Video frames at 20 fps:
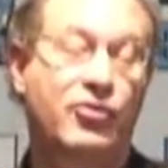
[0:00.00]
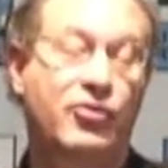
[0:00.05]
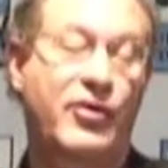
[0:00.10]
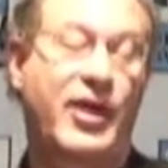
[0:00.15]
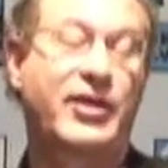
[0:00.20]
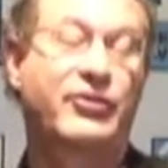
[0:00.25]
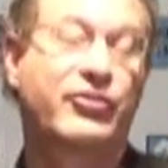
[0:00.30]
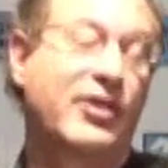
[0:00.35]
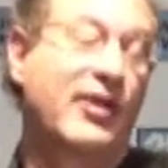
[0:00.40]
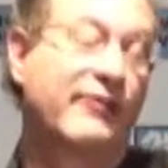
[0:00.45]

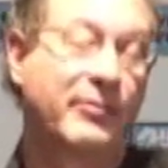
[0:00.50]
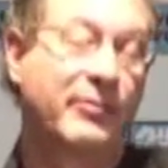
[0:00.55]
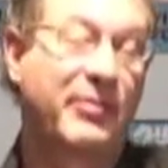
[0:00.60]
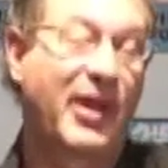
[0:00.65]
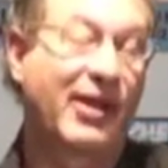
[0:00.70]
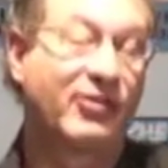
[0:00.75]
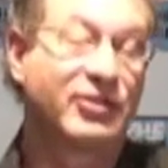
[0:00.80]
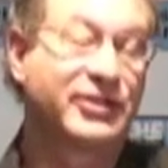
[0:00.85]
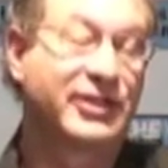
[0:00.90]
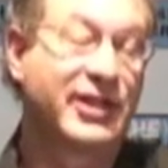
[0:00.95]
creation of a
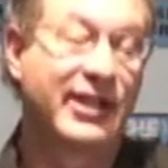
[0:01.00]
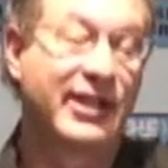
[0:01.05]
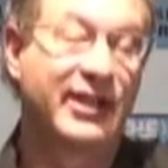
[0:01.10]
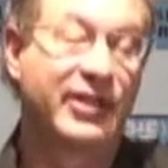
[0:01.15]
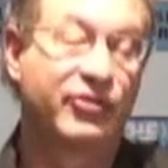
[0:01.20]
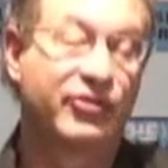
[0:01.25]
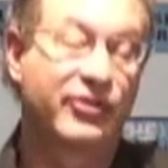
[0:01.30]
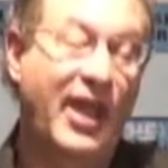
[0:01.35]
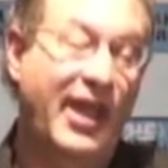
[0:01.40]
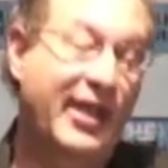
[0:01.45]

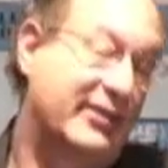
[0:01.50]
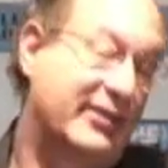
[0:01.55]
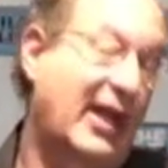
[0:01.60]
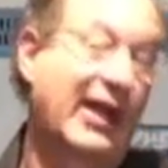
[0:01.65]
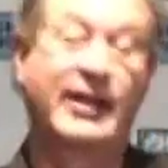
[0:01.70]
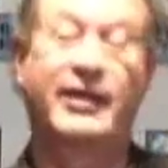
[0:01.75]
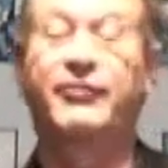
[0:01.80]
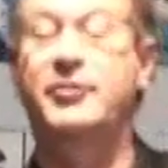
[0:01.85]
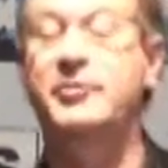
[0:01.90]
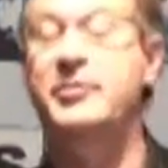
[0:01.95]
Palestinian state.
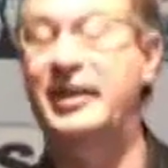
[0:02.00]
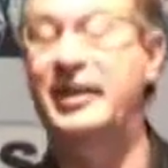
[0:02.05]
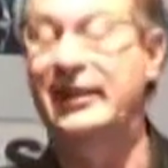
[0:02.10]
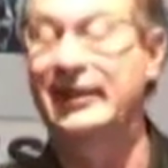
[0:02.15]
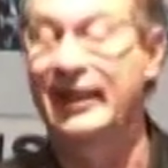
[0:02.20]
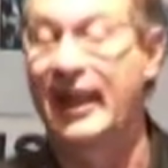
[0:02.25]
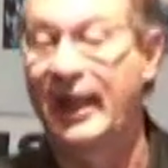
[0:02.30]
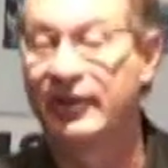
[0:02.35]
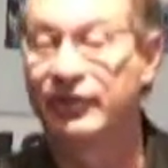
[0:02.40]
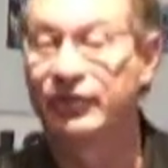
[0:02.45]
Not
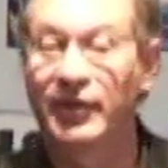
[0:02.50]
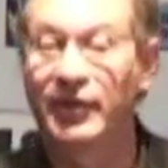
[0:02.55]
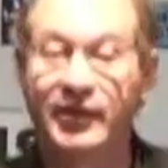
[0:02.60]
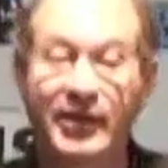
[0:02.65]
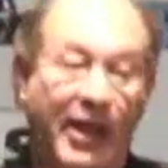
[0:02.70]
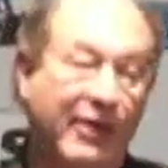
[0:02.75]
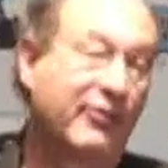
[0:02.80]
everybody likes it.